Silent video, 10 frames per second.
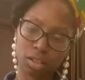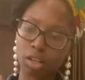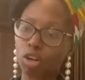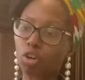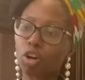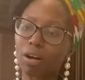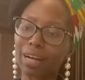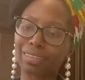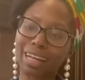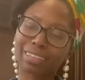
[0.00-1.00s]

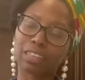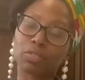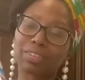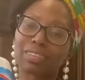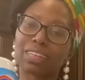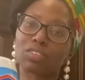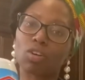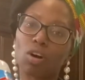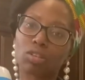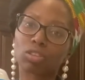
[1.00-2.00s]
Clorox has different scents
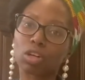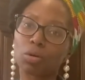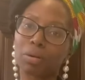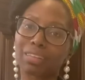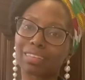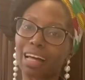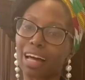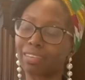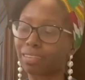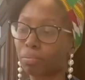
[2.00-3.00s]
also, but it's
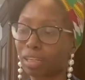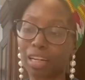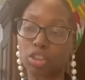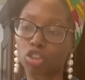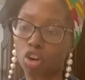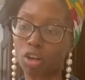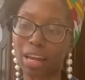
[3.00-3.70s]
not, to me, as strong.